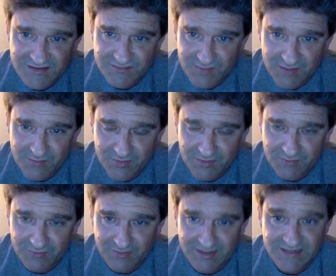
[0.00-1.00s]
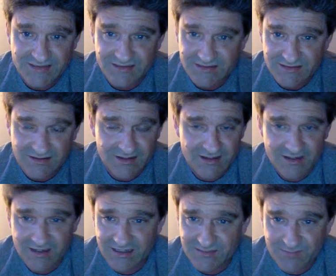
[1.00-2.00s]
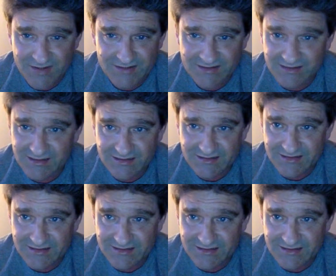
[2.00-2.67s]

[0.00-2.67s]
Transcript: being put in place, ex- expecting an,